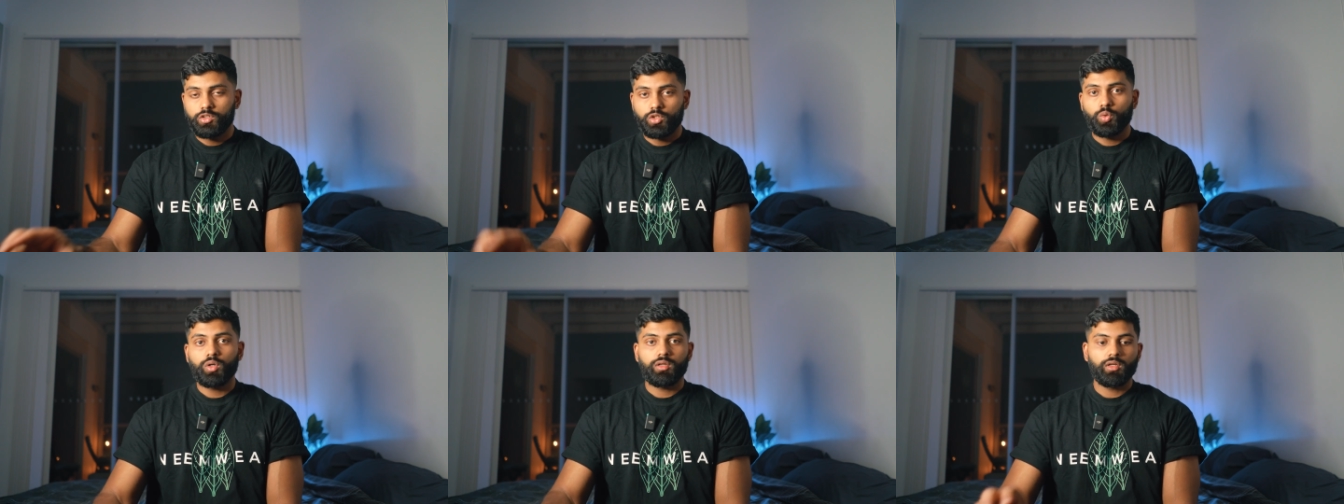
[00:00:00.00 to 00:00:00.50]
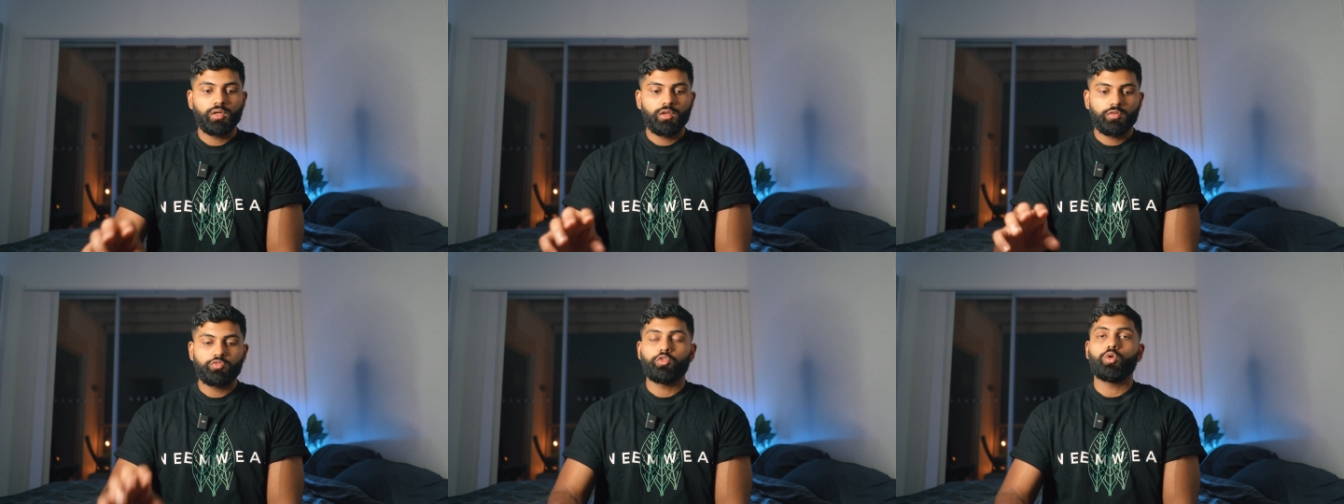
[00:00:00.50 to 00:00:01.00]
Do it
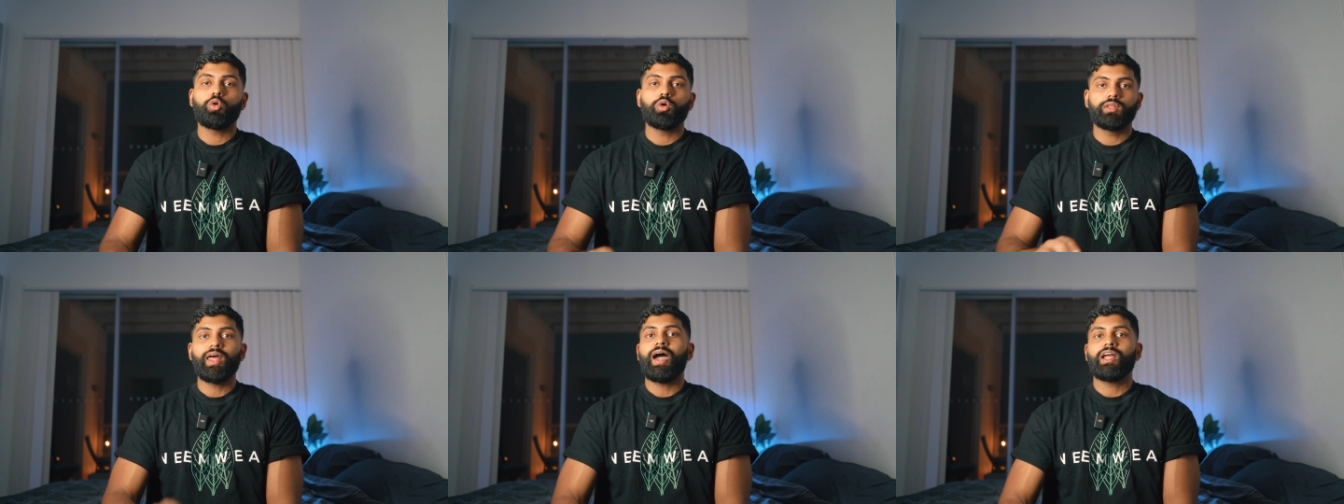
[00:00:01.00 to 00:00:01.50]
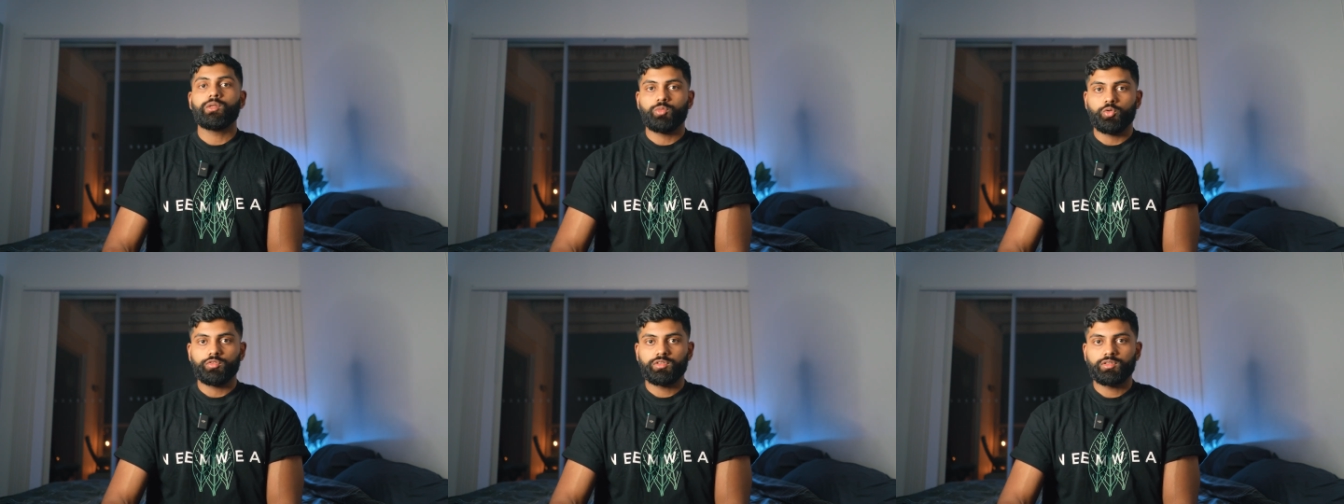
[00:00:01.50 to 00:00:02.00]
for the
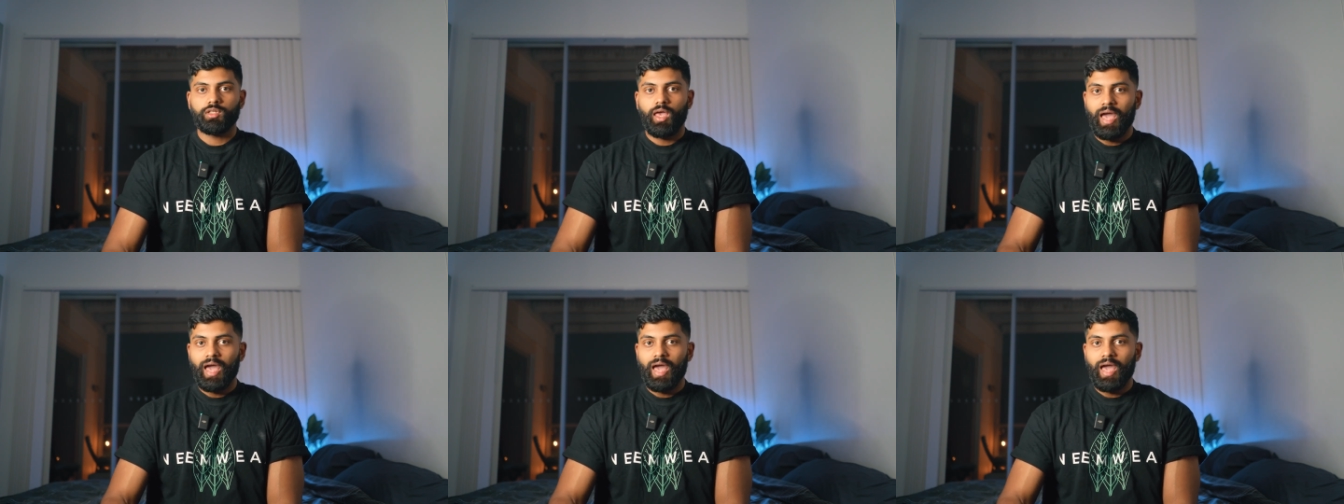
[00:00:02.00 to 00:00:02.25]
animals.